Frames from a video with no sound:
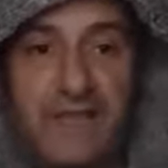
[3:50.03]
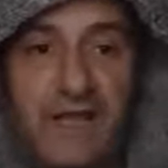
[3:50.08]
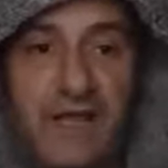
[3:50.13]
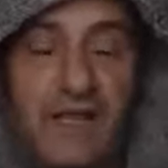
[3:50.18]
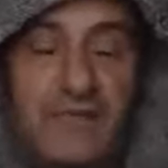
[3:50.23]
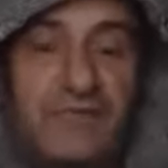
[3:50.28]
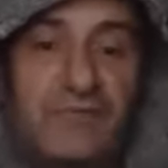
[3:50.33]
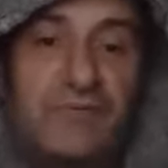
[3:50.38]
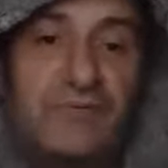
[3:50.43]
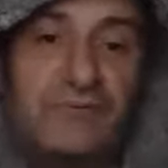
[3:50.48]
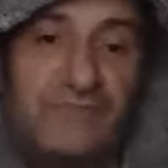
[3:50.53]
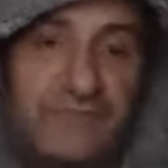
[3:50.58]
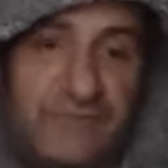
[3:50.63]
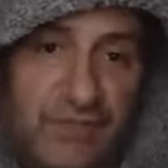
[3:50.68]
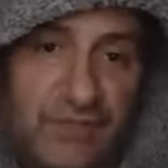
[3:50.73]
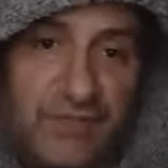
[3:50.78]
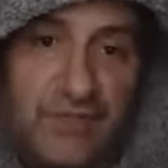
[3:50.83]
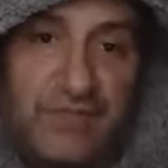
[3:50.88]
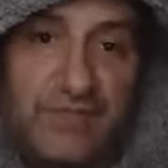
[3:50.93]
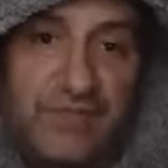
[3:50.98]
I thought
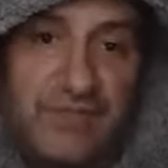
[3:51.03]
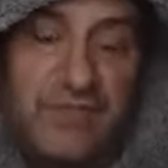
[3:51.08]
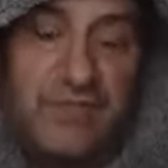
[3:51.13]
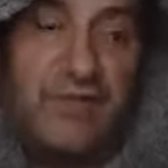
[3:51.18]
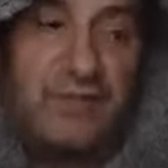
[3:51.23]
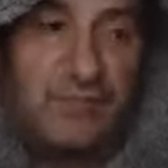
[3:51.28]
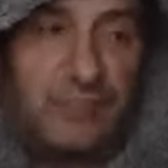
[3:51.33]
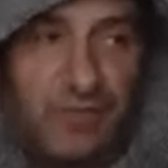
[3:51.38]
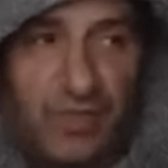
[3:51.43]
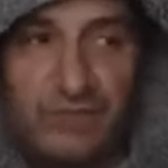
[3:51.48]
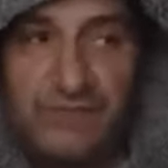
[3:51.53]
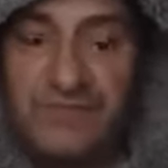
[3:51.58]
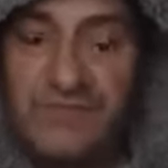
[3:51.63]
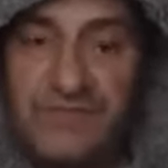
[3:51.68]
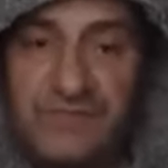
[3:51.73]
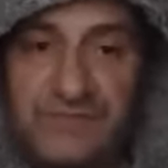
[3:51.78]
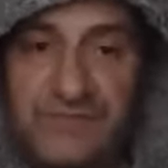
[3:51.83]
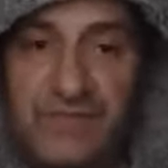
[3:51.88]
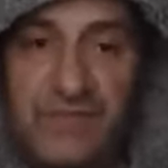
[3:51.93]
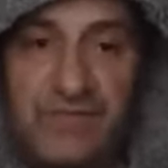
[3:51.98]
Fury, you know, props
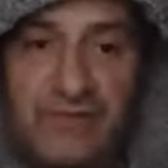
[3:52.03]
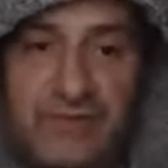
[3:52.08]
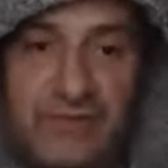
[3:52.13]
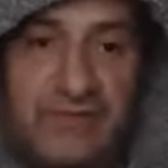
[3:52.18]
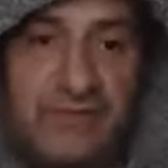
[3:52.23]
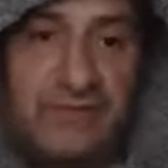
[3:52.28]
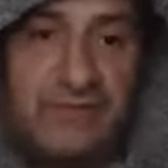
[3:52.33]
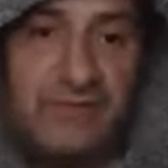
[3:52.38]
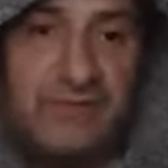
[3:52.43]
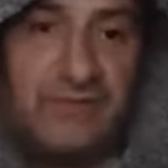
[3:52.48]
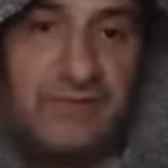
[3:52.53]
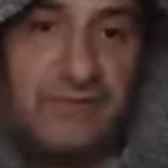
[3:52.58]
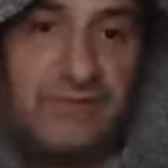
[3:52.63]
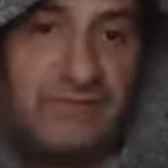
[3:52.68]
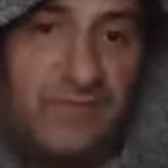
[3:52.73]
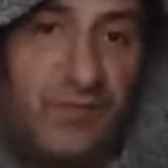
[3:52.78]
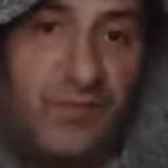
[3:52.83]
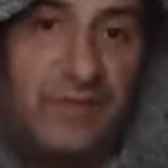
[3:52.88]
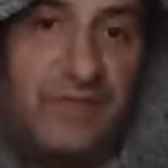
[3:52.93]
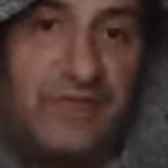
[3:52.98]
to Fury
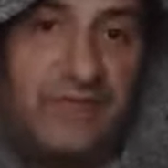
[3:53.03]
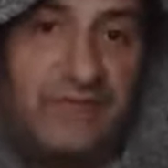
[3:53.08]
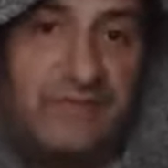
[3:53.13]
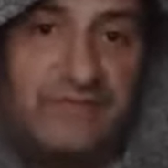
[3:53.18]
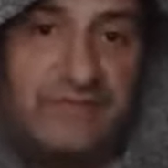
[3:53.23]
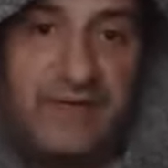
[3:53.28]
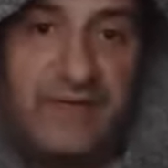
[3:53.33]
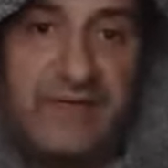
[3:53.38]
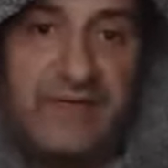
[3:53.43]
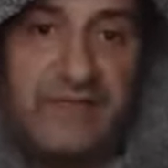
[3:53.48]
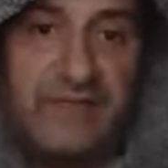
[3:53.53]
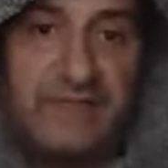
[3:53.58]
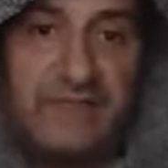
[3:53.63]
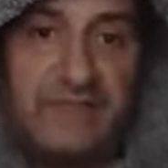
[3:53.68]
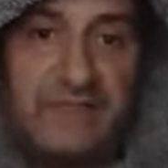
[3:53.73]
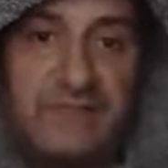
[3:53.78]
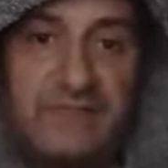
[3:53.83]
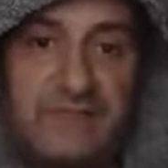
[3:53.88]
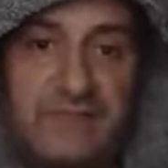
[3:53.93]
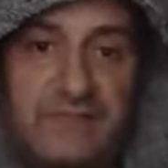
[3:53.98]
for winning the fight.
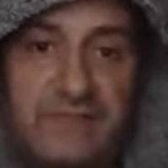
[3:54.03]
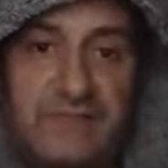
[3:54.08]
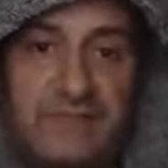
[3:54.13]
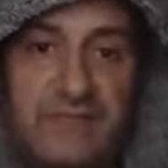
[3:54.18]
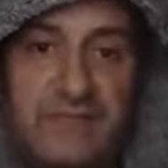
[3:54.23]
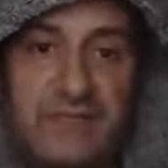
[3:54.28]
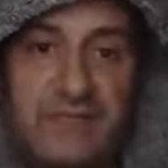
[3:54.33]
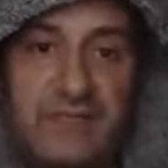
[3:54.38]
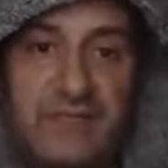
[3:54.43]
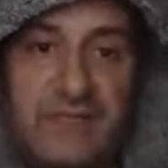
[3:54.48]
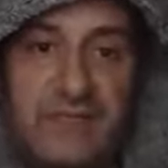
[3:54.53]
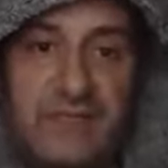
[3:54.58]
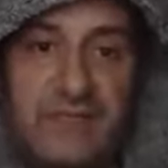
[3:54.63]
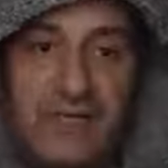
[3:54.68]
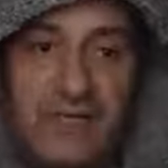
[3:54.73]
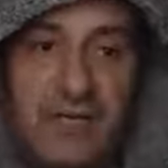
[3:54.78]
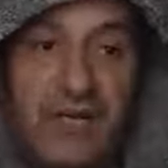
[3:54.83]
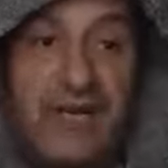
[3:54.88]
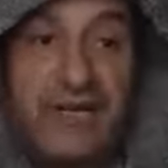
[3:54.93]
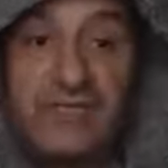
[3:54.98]

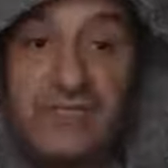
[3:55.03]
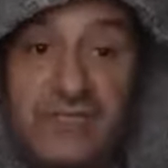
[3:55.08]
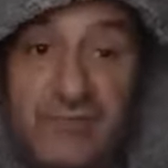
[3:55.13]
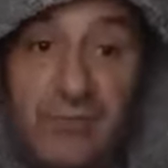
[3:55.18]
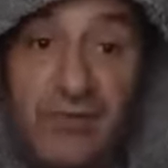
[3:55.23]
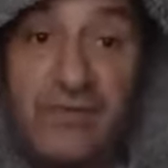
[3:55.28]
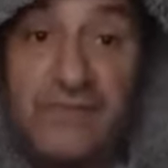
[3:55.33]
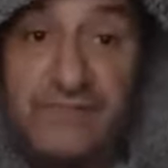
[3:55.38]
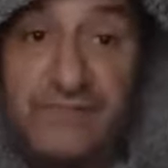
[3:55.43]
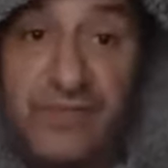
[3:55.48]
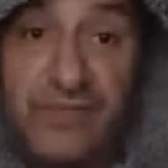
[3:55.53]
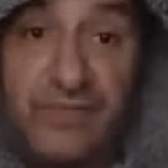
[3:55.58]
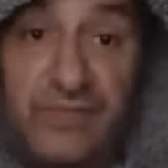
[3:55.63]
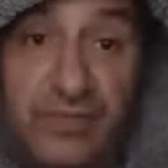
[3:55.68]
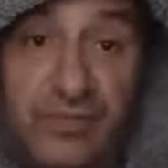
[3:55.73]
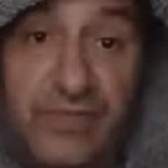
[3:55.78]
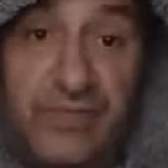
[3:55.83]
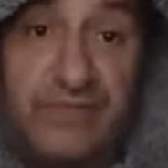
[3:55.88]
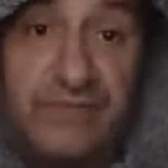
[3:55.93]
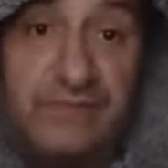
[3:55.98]
I actually won a few
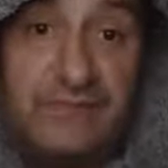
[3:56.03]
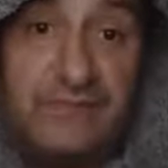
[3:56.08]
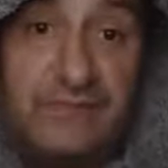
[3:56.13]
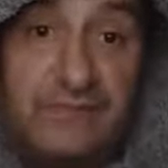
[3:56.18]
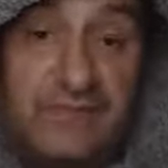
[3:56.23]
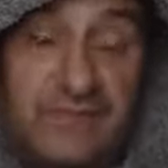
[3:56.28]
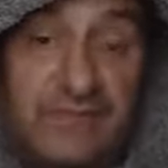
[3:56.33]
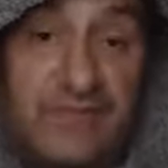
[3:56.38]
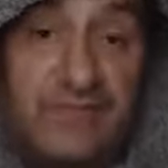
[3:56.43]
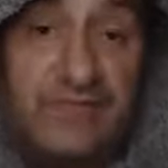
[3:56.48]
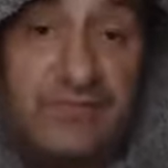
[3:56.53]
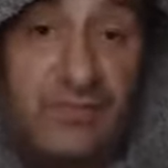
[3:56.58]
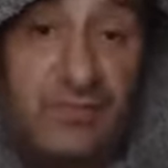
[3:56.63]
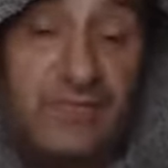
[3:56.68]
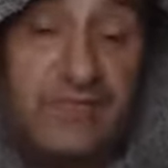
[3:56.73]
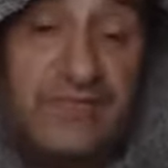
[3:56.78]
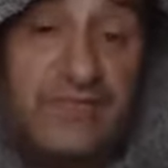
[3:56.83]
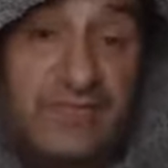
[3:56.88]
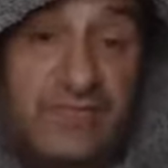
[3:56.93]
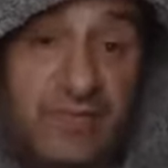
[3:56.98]
quid because I thought
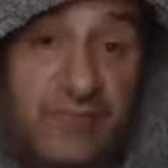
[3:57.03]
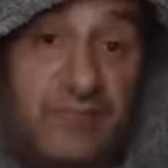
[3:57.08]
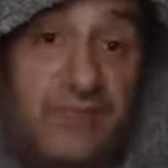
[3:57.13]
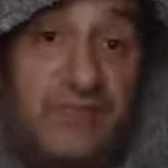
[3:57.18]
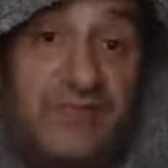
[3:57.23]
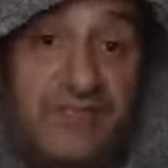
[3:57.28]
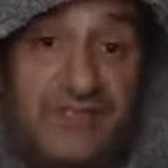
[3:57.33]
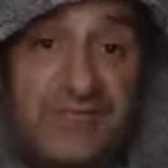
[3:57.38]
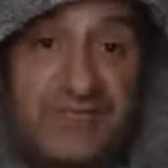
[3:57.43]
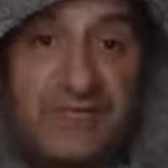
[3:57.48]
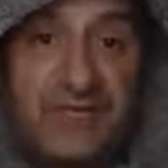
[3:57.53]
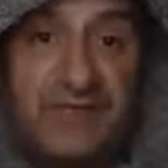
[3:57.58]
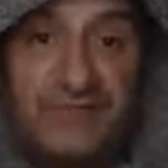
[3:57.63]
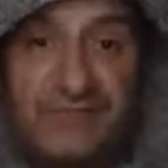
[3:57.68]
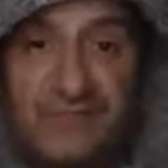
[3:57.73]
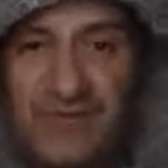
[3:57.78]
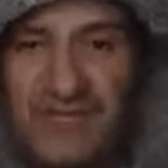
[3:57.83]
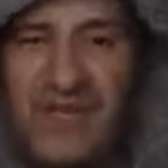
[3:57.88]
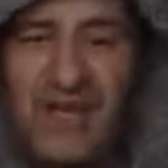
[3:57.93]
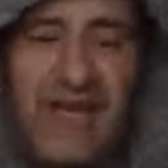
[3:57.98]
he'd stop him in the
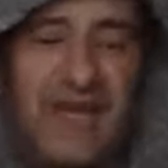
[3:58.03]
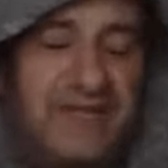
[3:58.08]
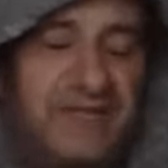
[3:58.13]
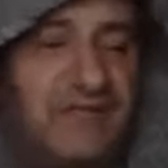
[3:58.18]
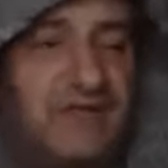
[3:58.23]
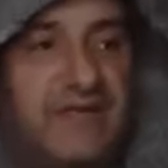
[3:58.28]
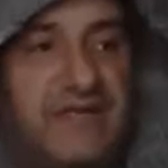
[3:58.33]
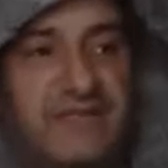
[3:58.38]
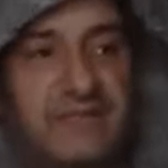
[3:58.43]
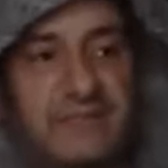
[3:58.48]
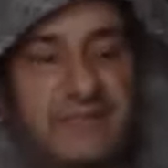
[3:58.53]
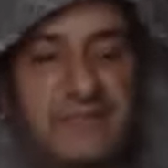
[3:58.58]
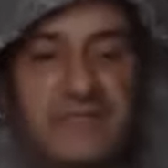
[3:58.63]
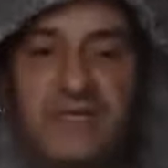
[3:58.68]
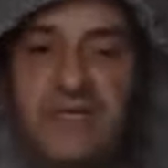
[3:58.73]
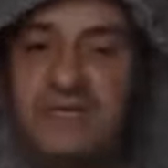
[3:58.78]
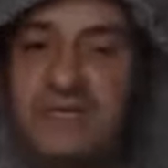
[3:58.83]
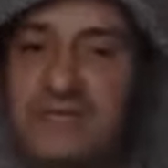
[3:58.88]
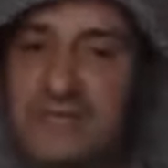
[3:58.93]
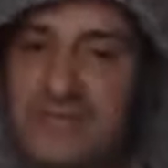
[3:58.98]
10th. I, I, had, I had a, you
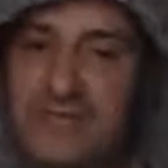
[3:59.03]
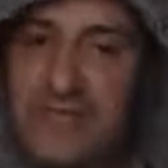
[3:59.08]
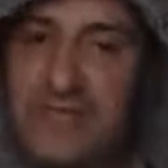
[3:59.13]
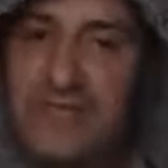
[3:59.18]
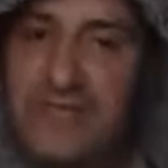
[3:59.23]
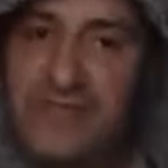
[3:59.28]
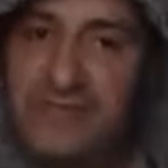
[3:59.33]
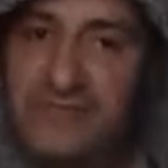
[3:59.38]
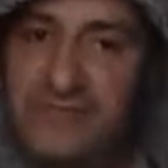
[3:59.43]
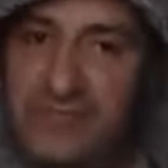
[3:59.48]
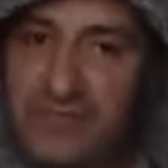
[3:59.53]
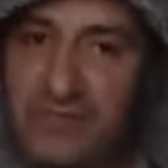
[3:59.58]
know, the 10, 11,